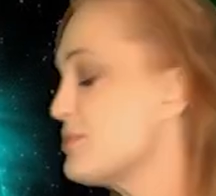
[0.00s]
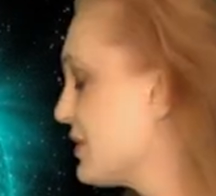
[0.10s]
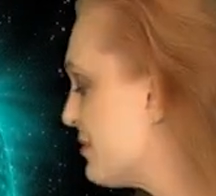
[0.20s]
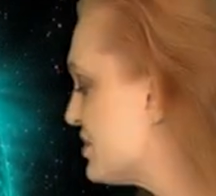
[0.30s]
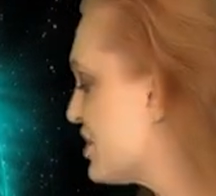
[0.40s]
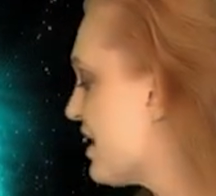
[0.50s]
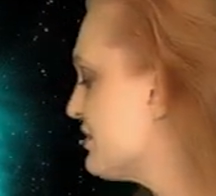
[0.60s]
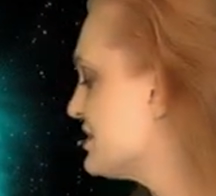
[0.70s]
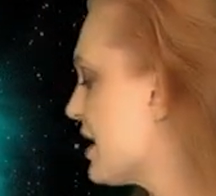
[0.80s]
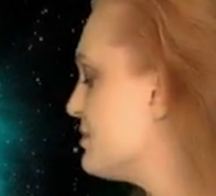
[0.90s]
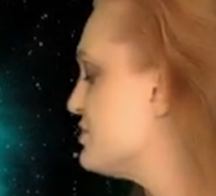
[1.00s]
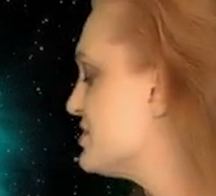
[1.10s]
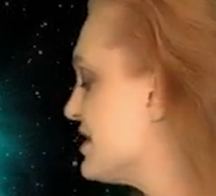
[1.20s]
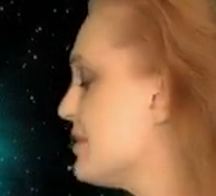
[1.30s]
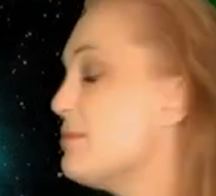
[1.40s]
Pretty much every time you
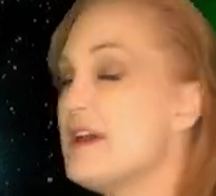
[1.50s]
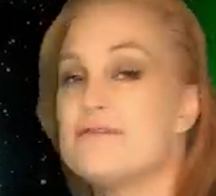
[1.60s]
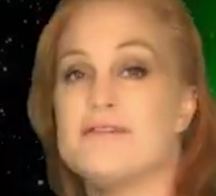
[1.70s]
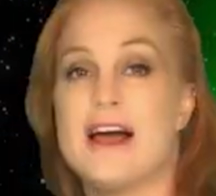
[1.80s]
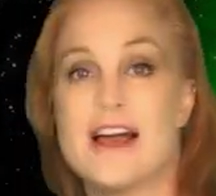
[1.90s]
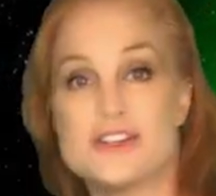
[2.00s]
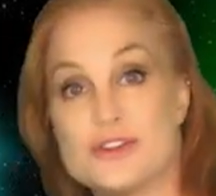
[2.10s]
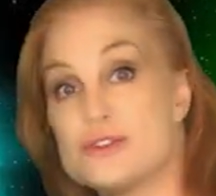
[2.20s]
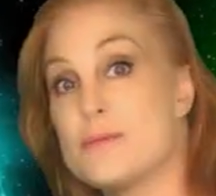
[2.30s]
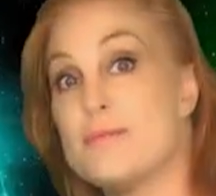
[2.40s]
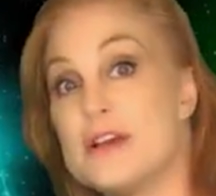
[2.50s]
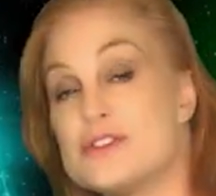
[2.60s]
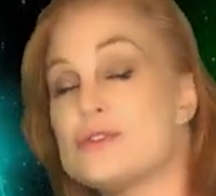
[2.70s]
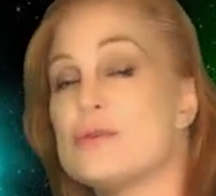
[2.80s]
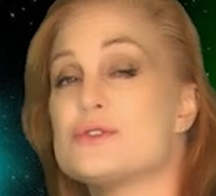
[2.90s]
see a big flash, there's a big
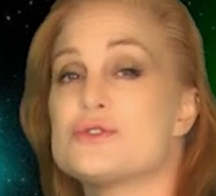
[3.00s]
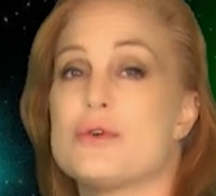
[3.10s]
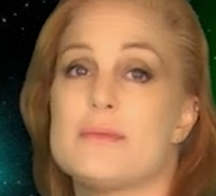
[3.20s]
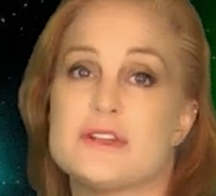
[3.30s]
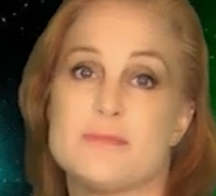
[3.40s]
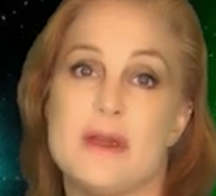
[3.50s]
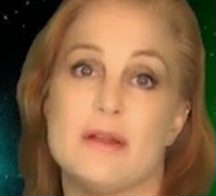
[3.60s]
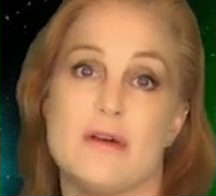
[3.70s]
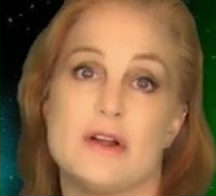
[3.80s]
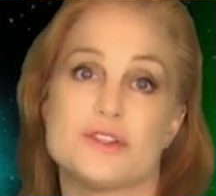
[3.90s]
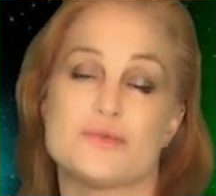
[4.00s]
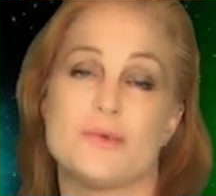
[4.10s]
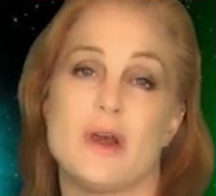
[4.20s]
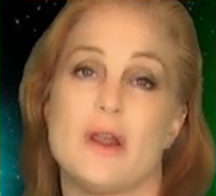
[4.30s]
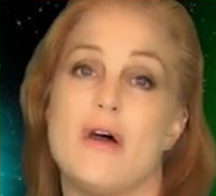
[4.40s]
solar storm that's being launched
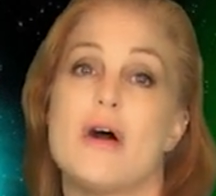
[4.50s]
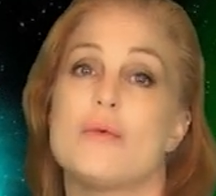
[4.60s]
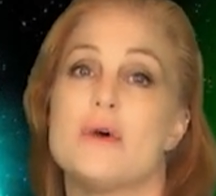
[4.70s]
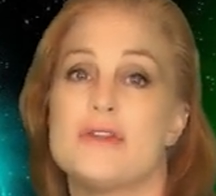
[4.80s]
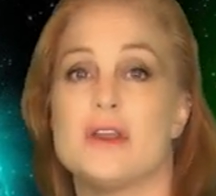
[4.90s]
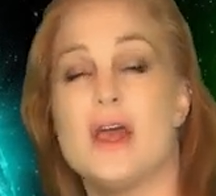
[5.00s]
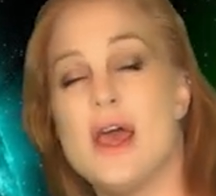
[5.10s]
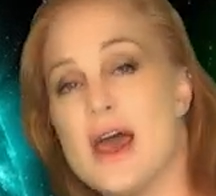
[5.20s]
along with it.